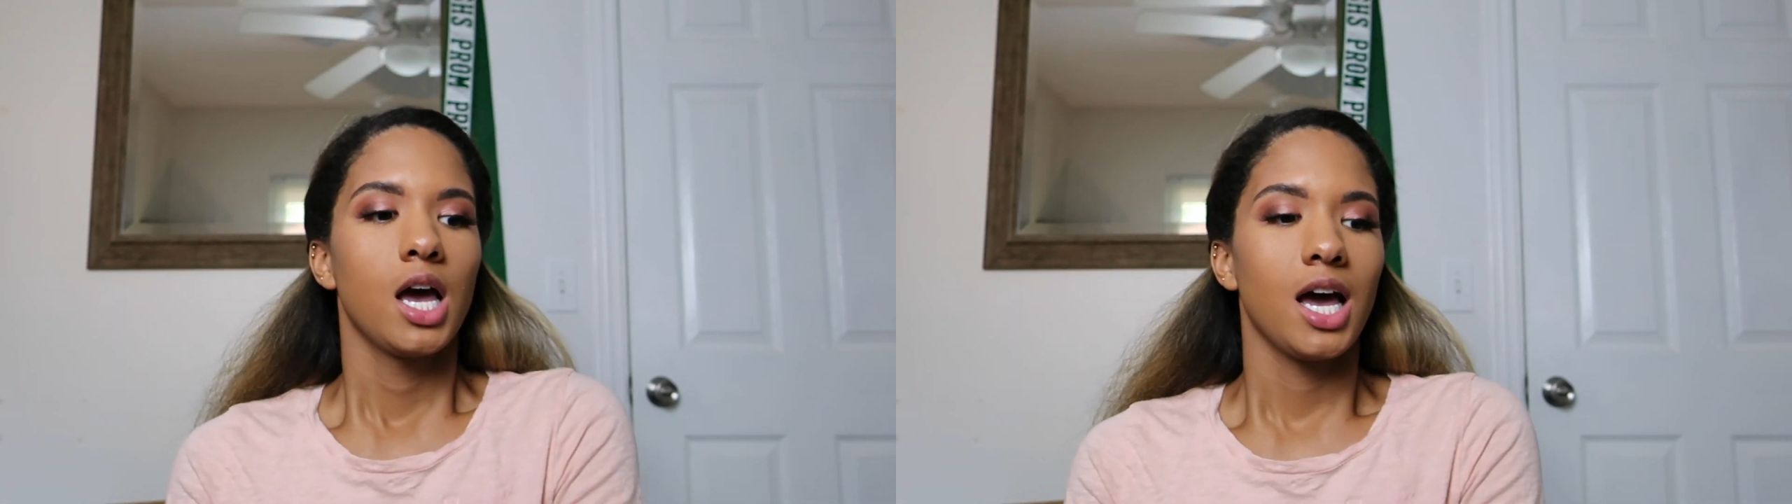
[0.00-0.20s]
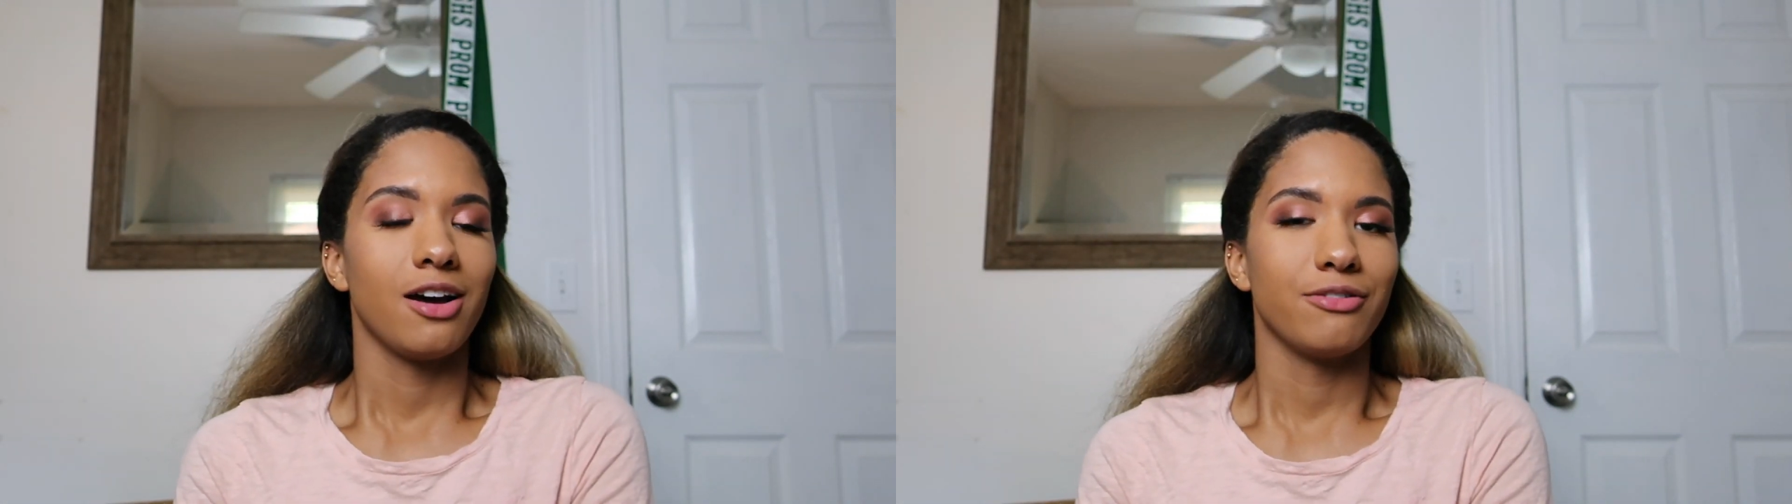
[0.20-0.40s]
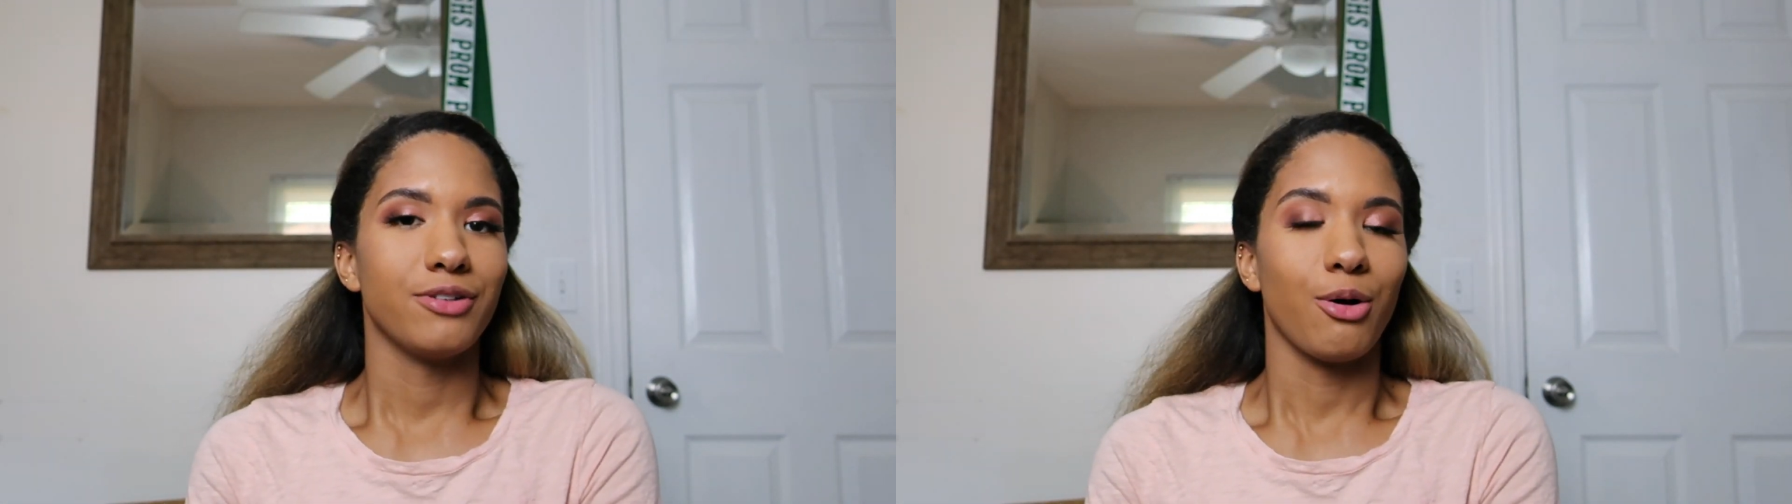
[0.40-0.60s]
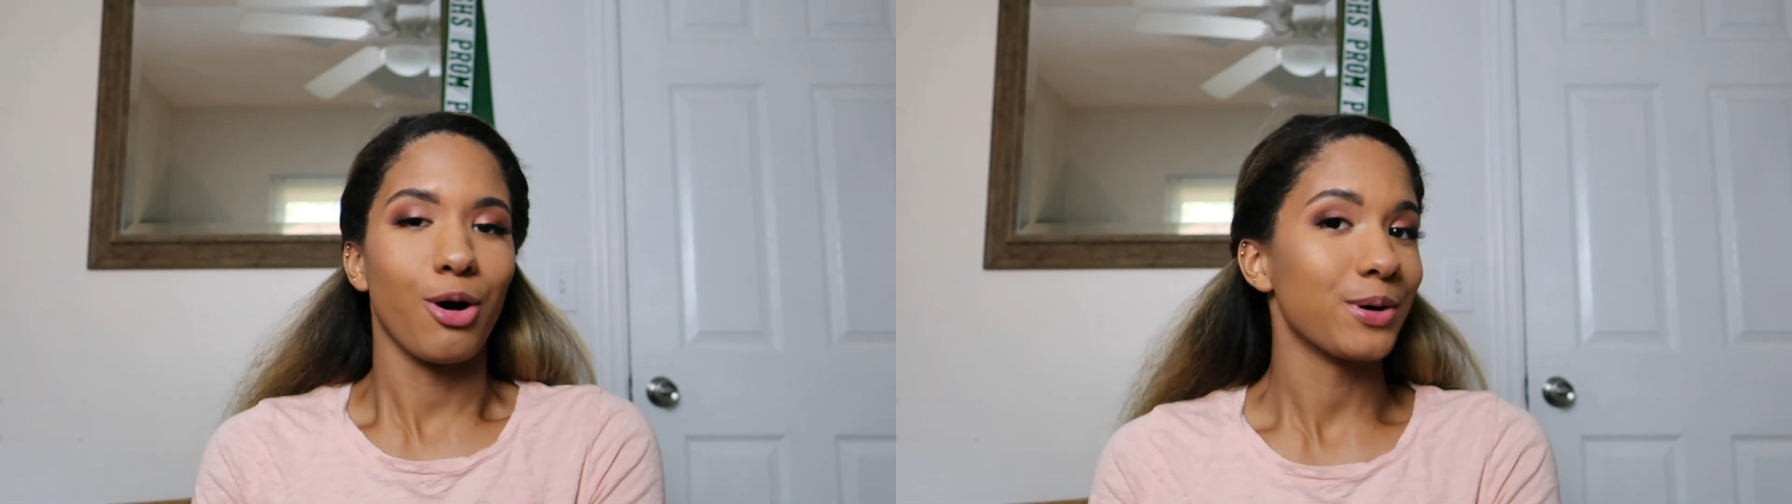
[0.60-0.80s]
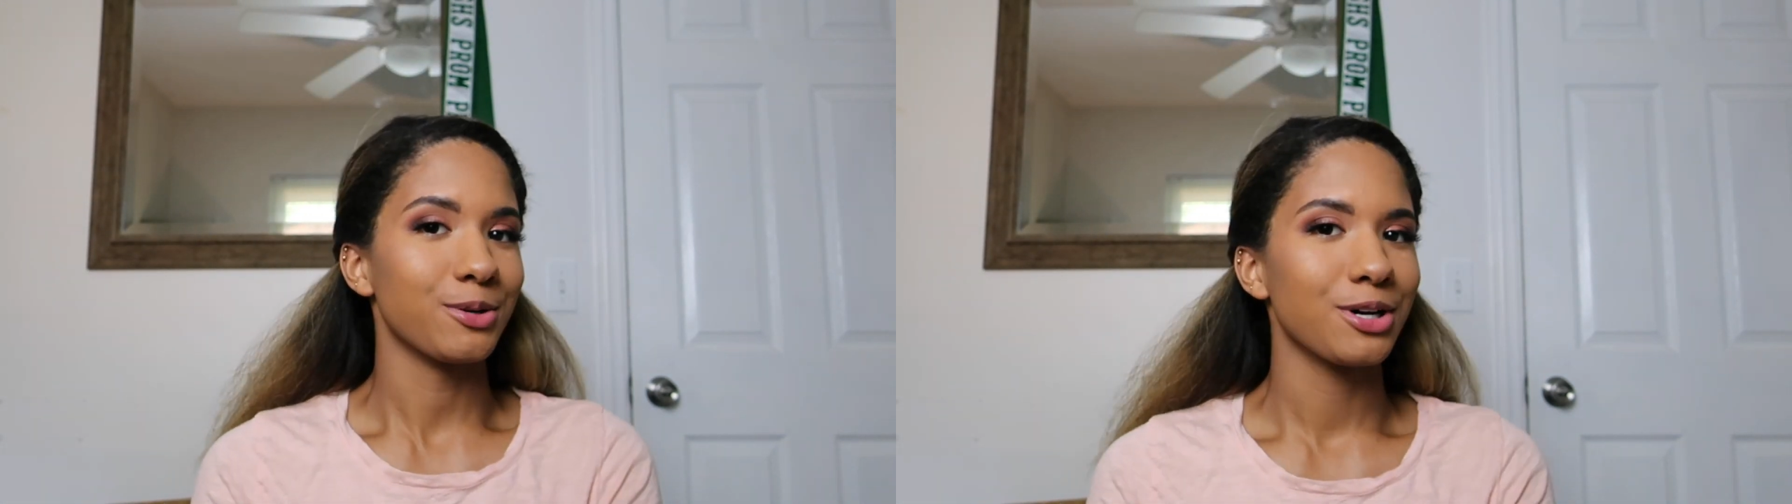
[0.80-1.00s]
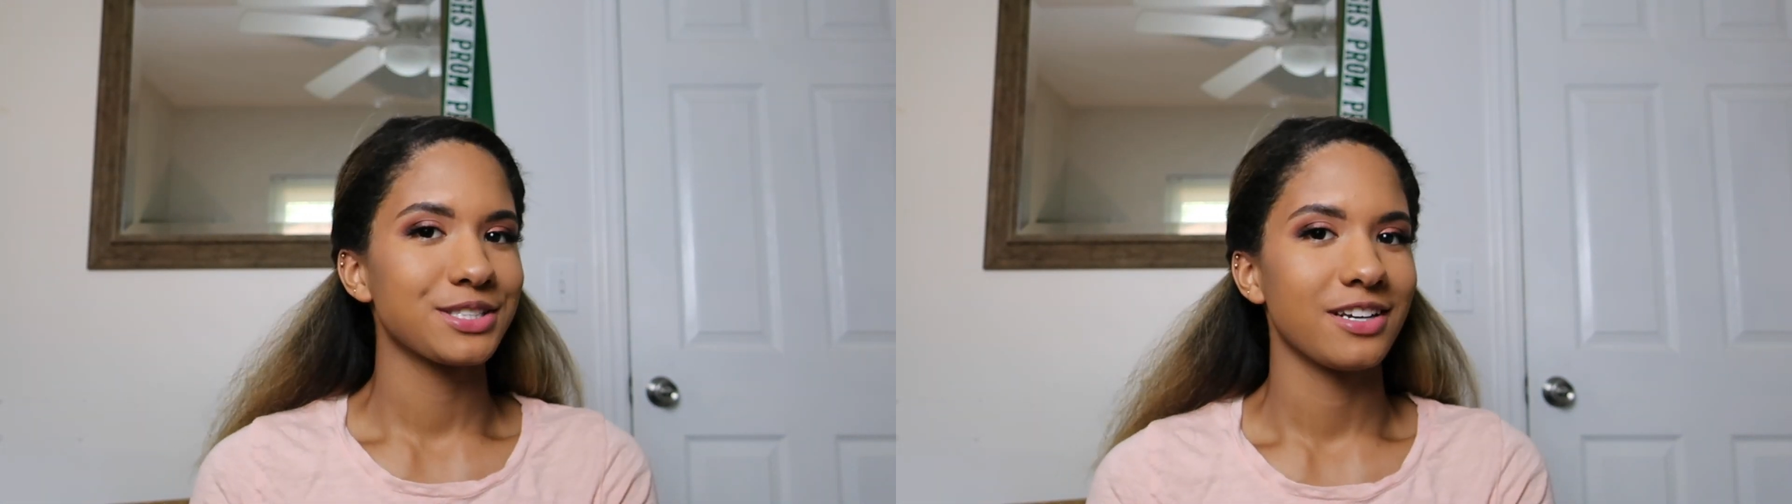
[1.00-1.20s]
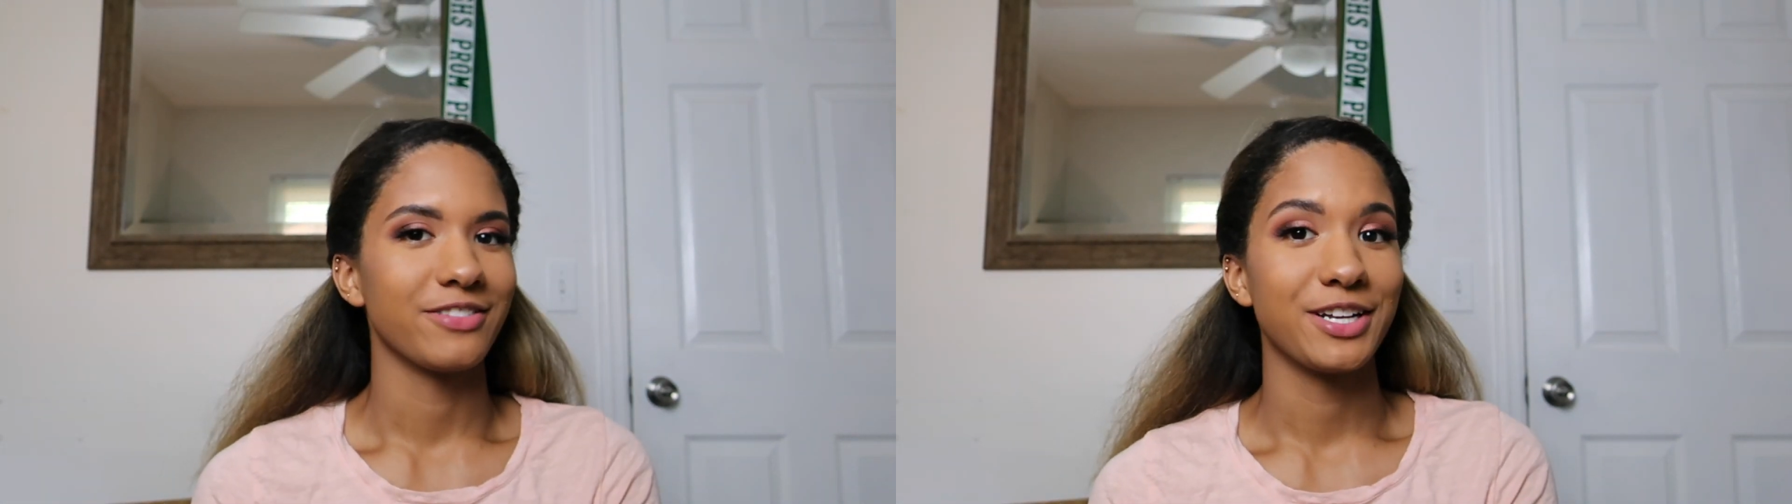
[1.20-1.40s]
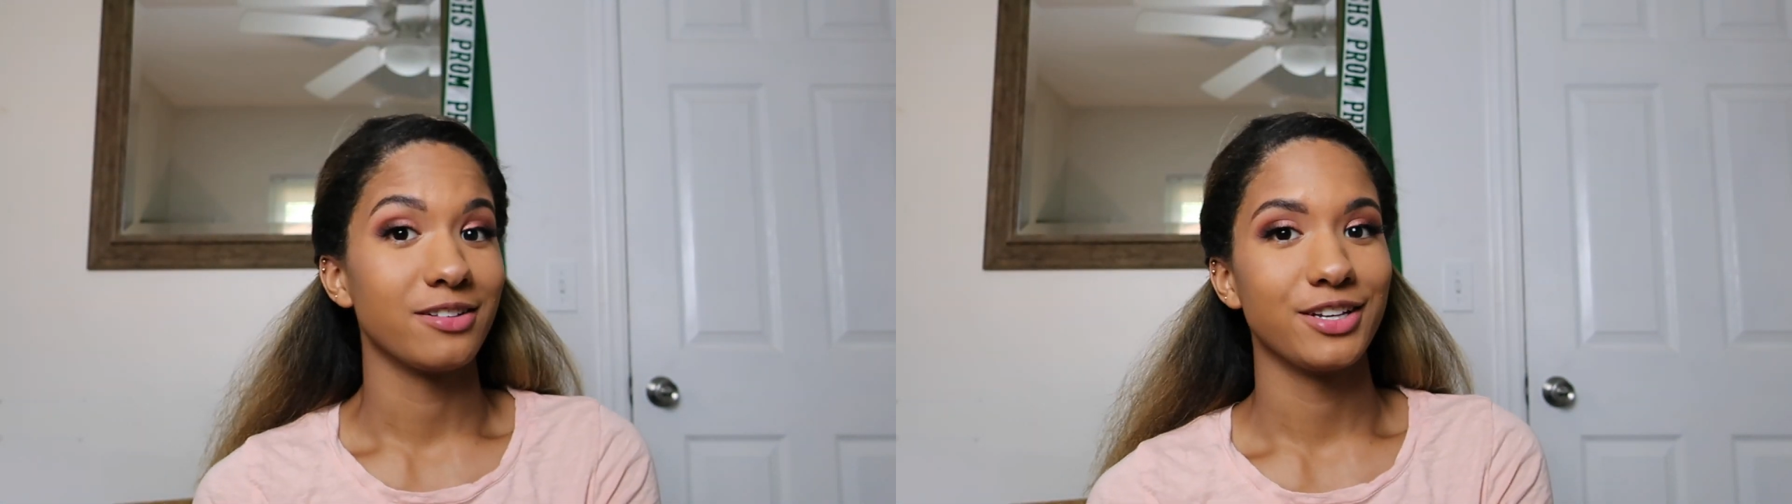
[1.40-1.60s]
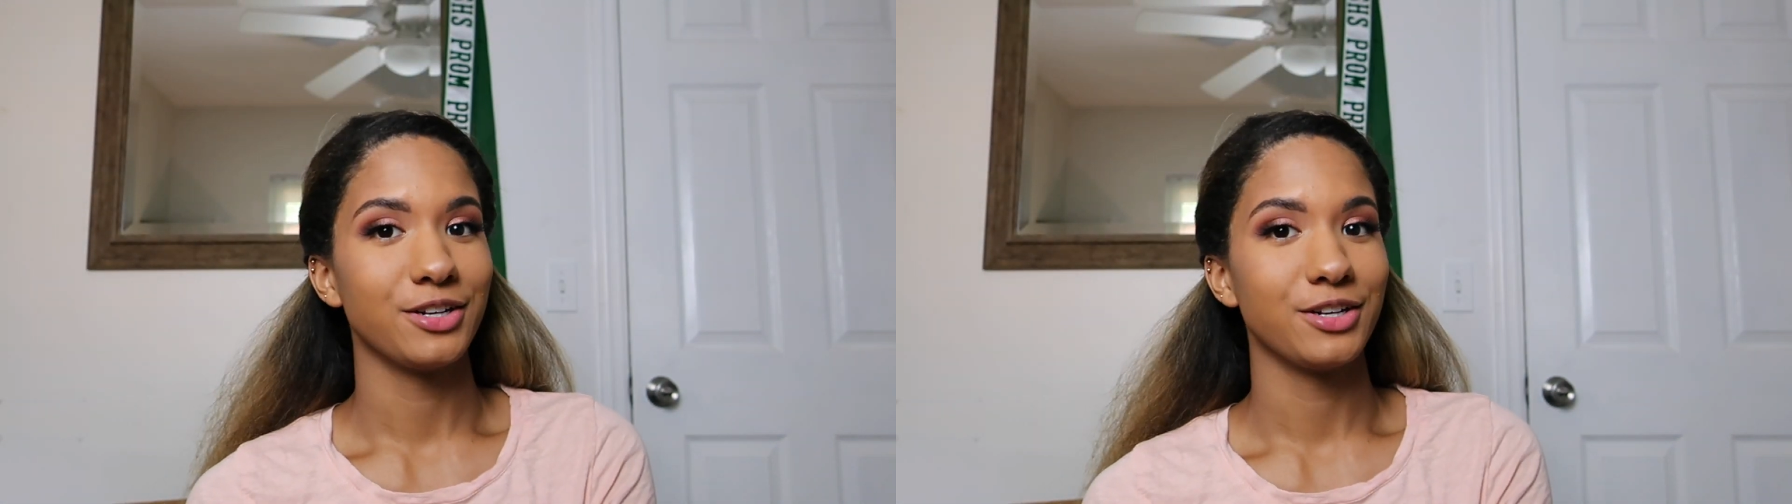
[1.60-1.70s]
have already watched that video,